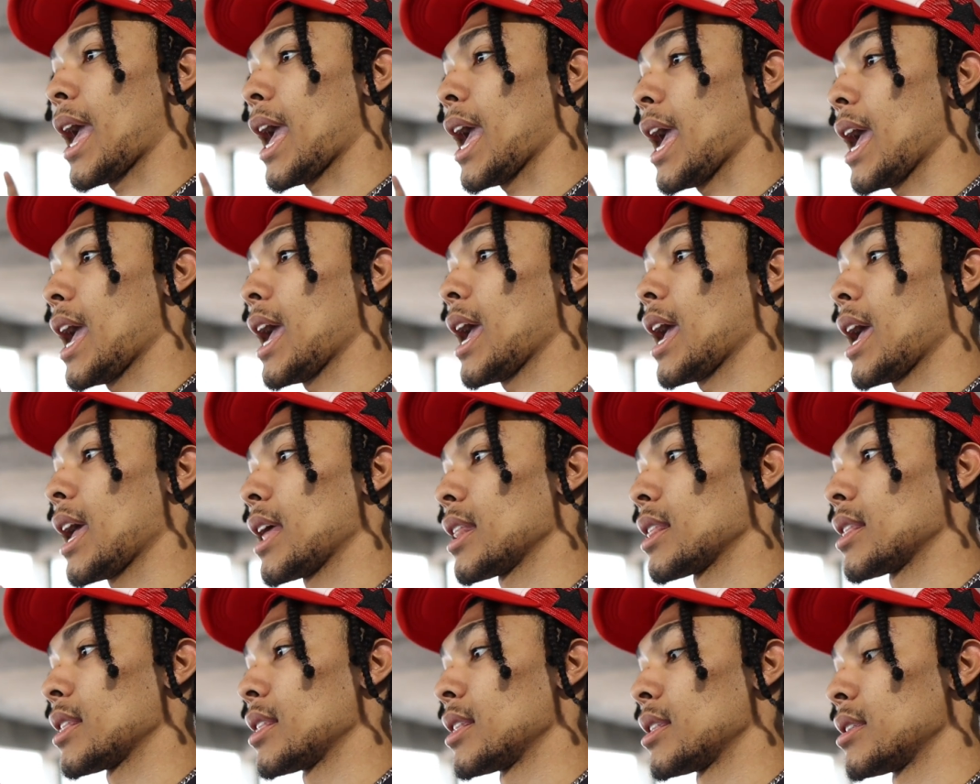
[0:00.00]

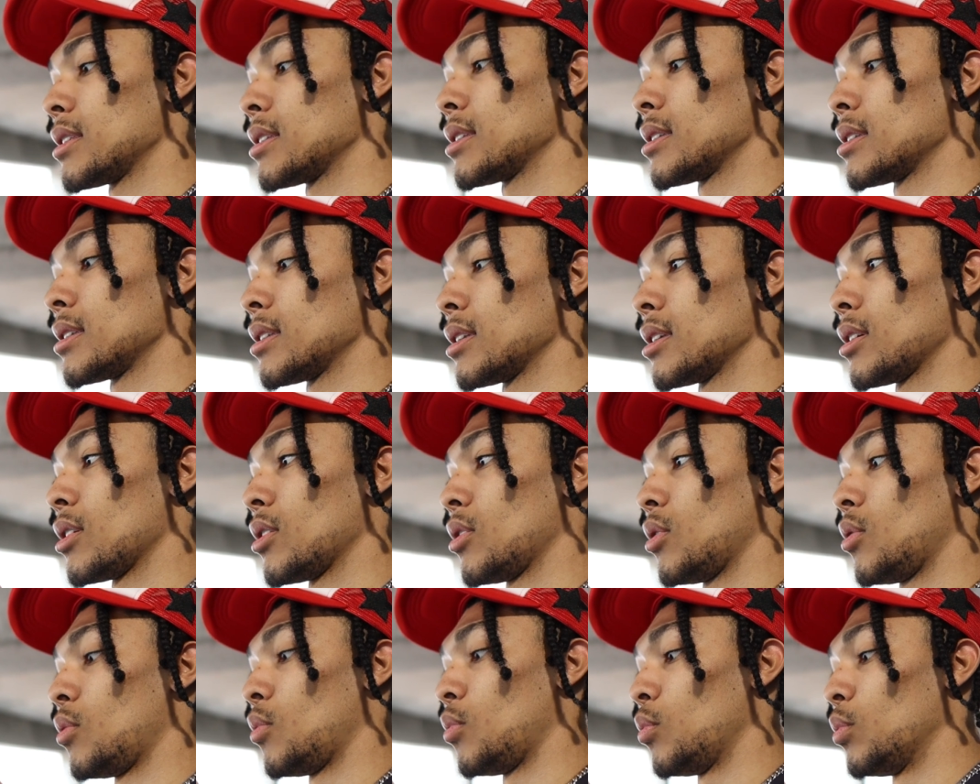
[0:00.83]
And
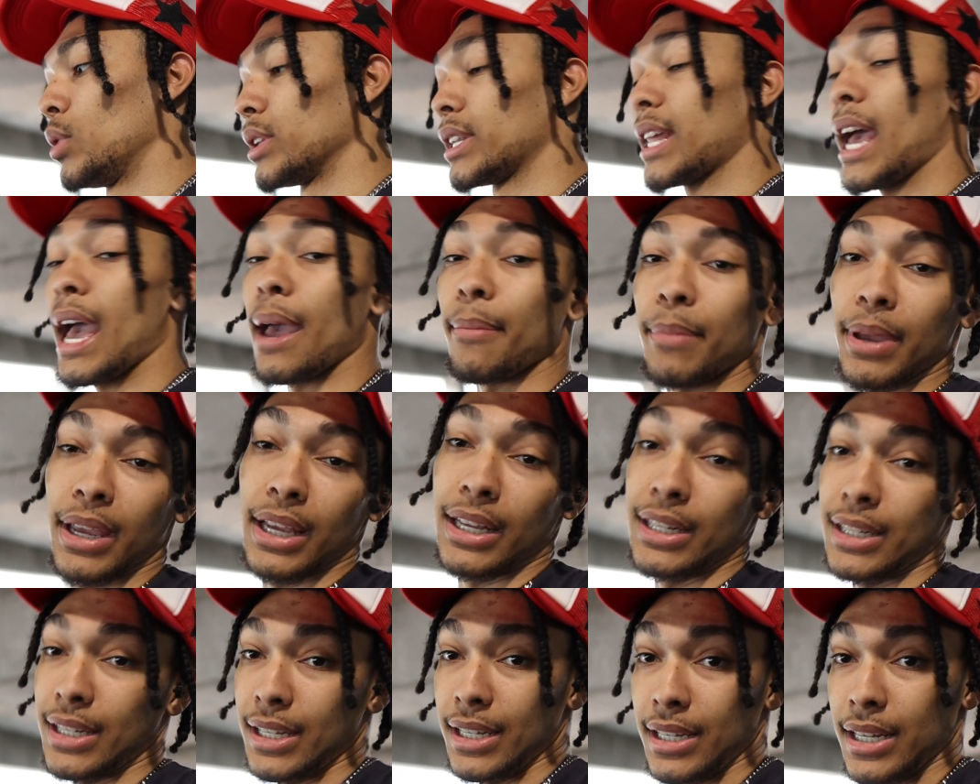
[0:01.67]
what that
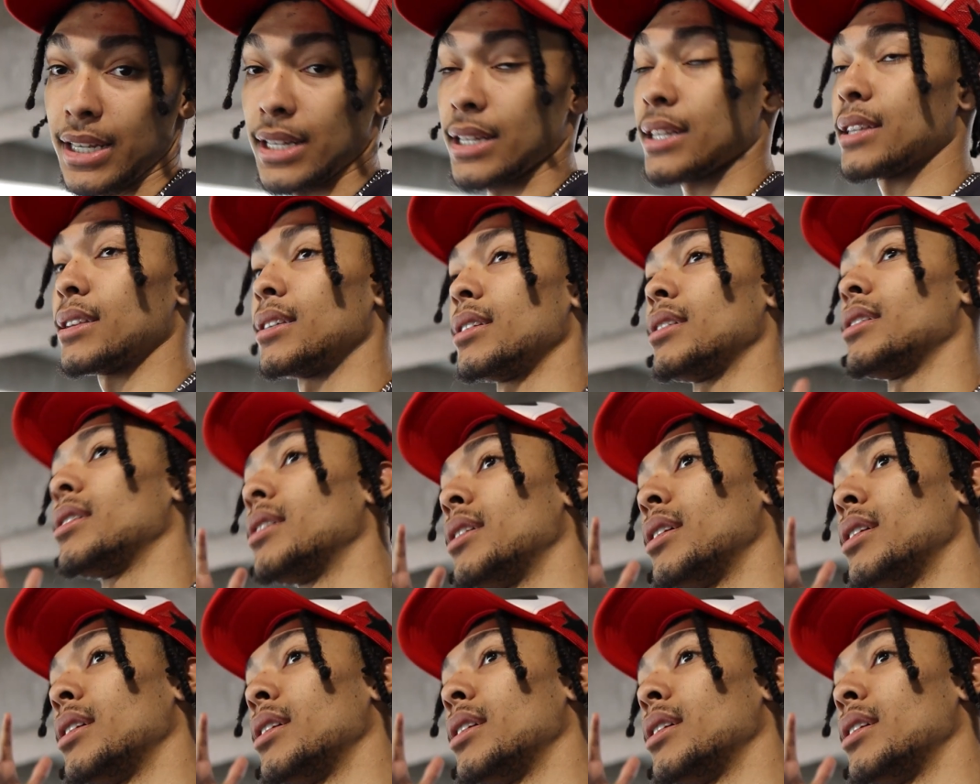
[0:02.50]
means is